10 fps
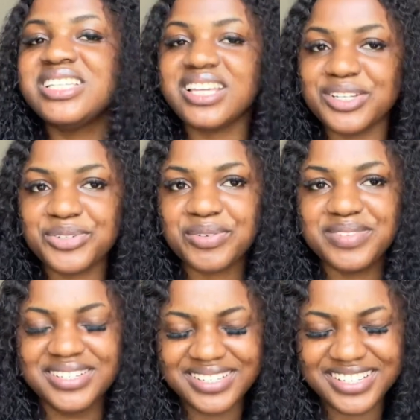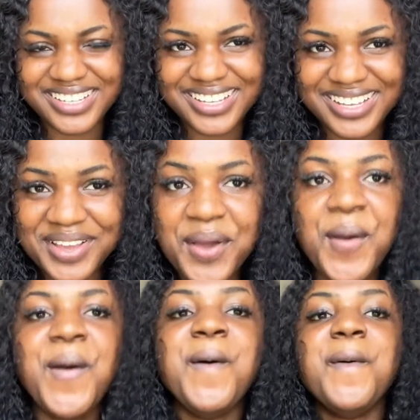get dropped.
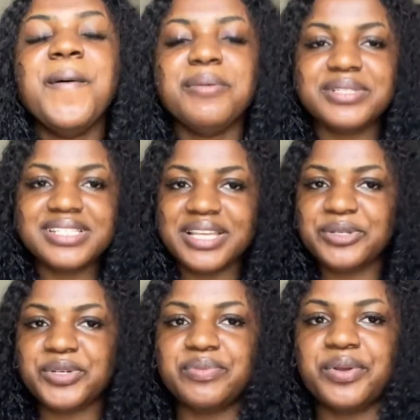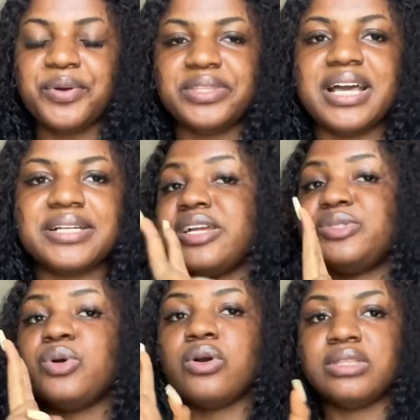When we just get dropped the contact. There are
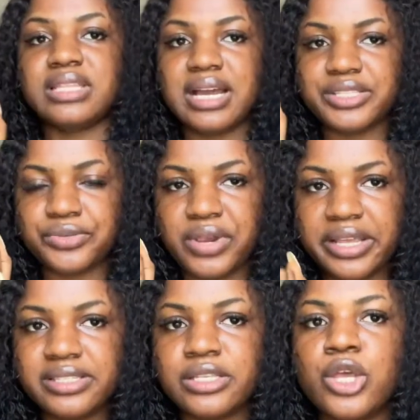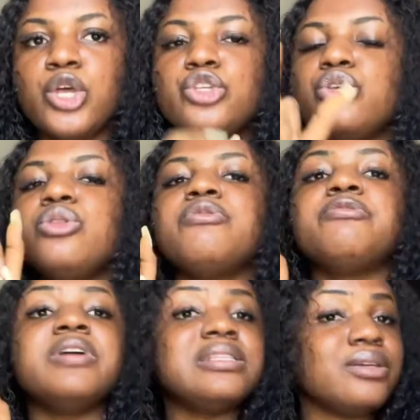2 contacts, right? So the
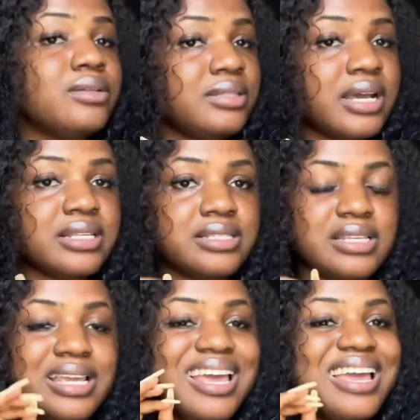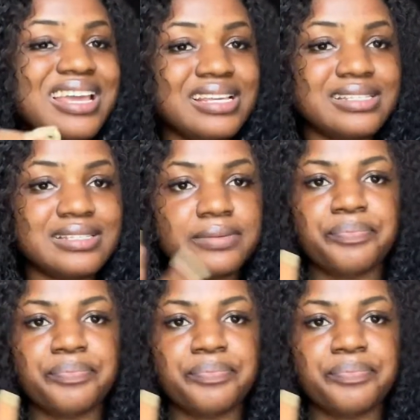first contact is